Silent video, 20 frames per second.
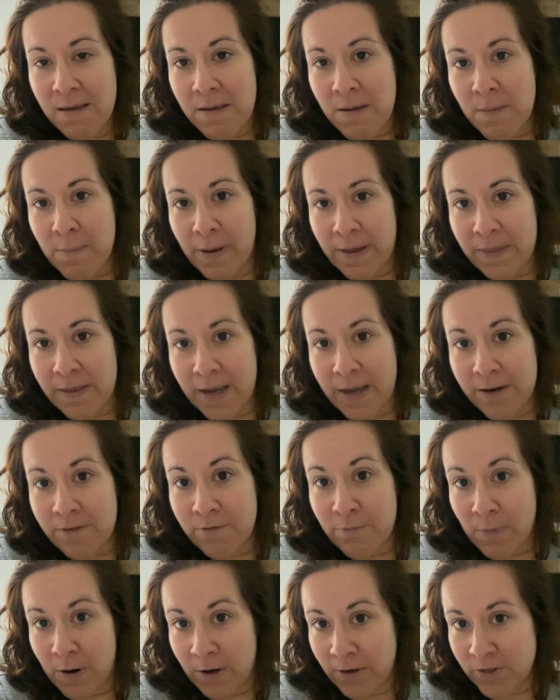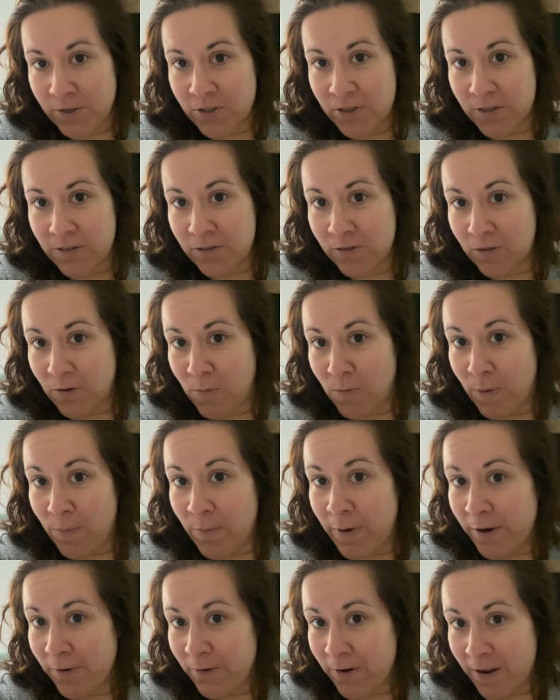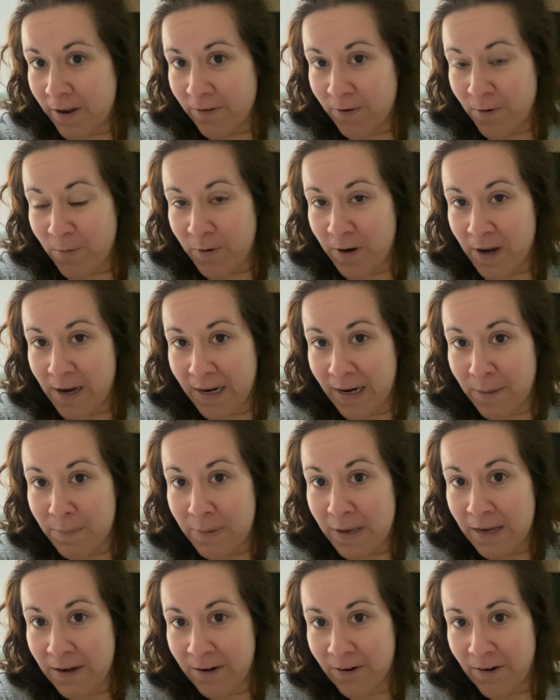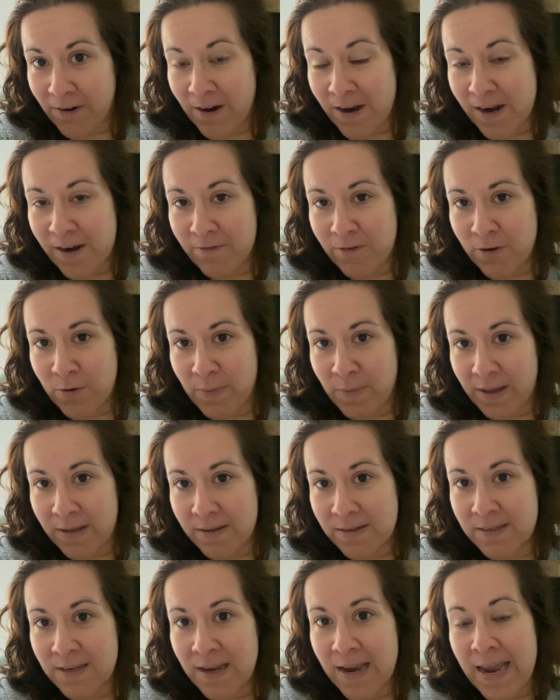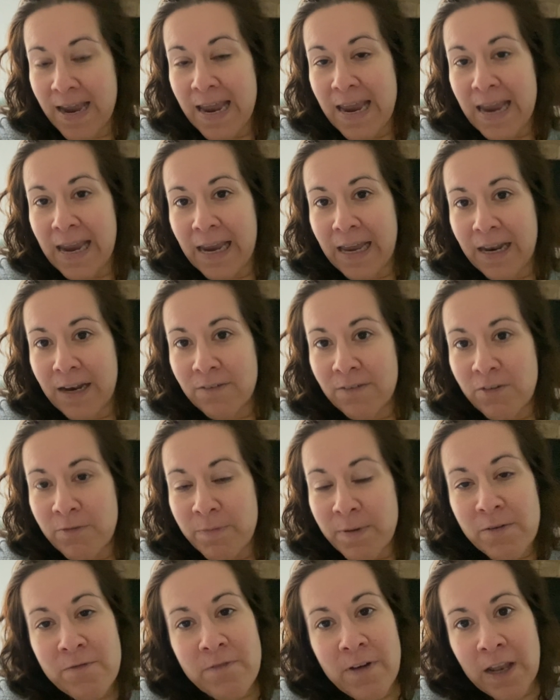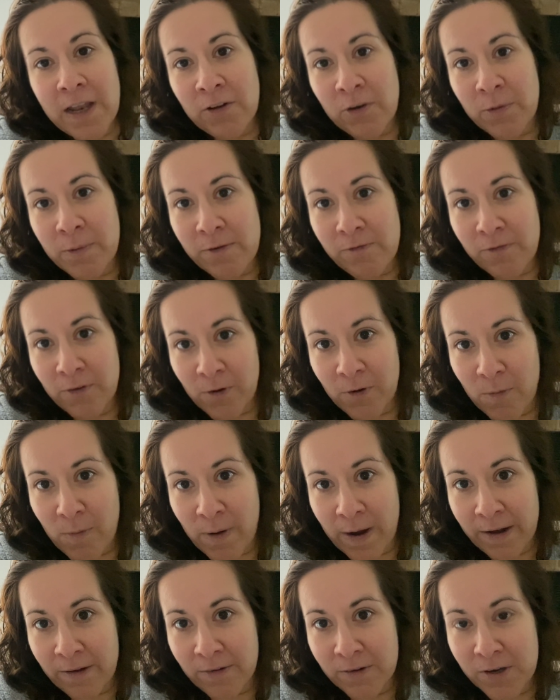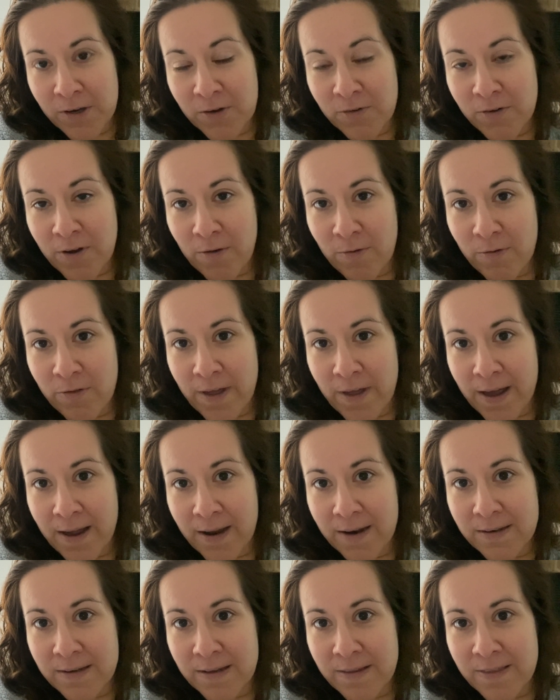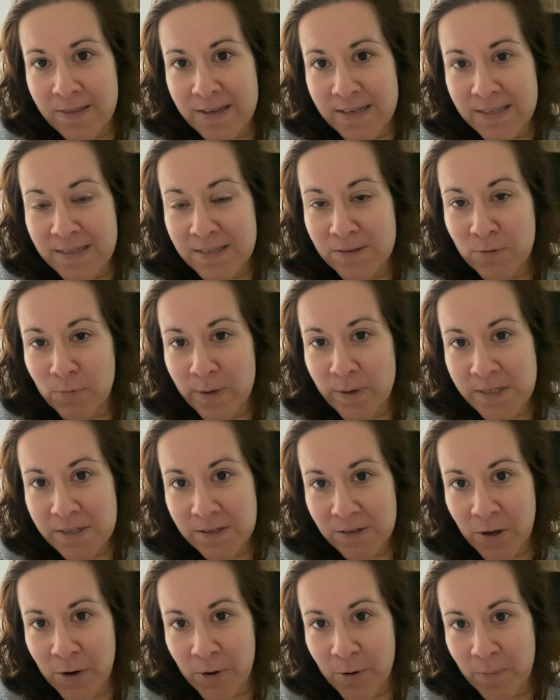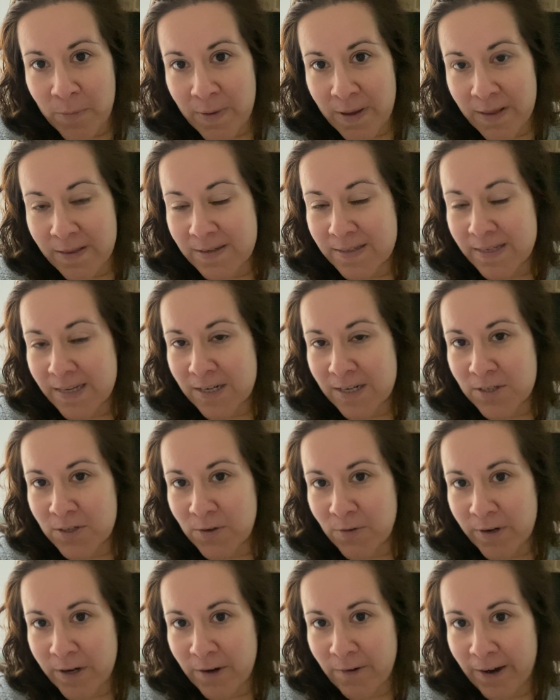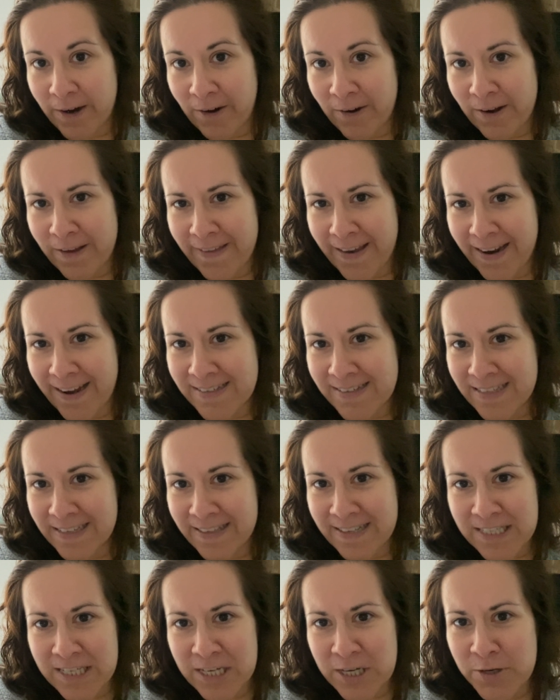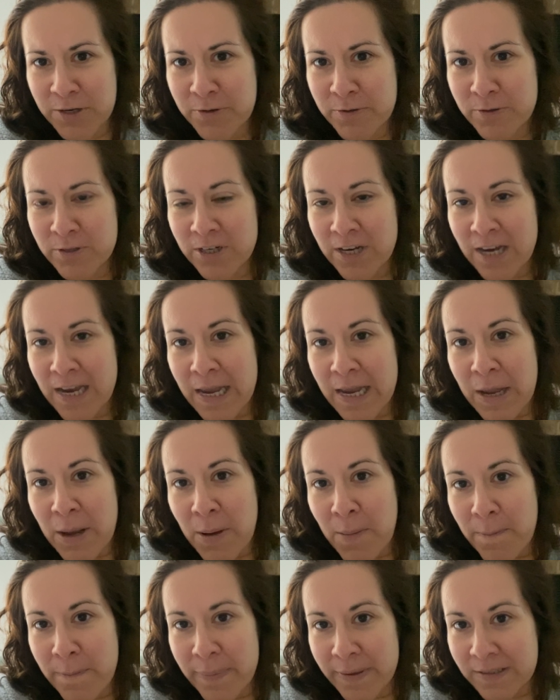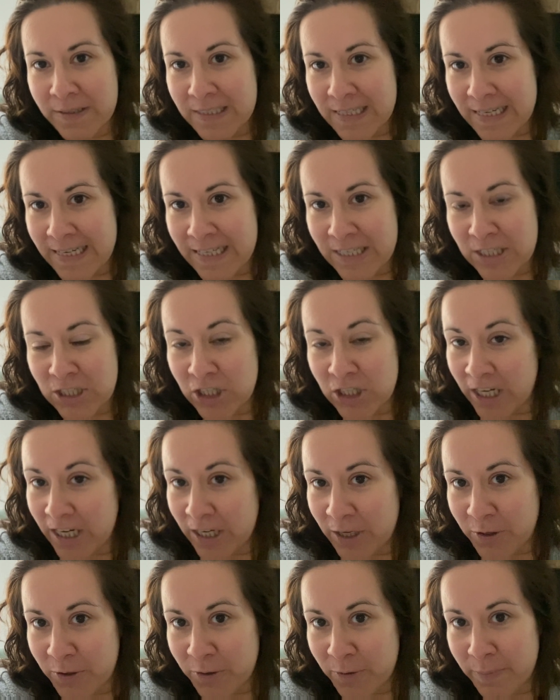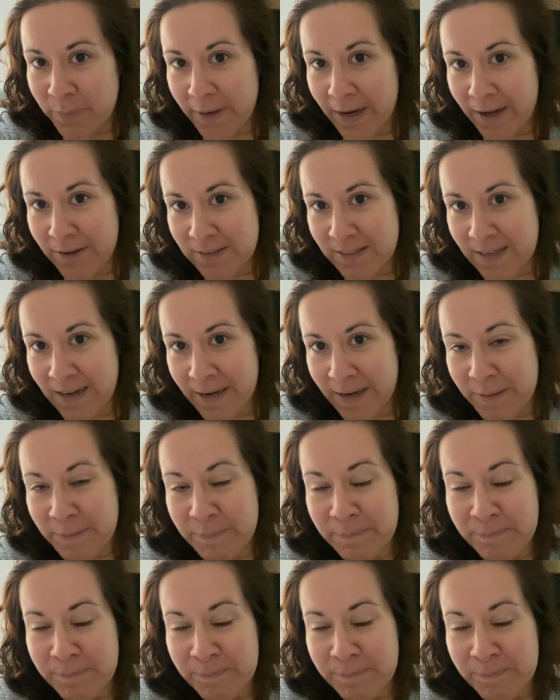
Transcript: by the end of March. So one way or another, we're not going to be here in a few months. And if you've been following me for a while, you know that this is a rental home in the San Antonio area that has like this huge built-in chicken coop outside.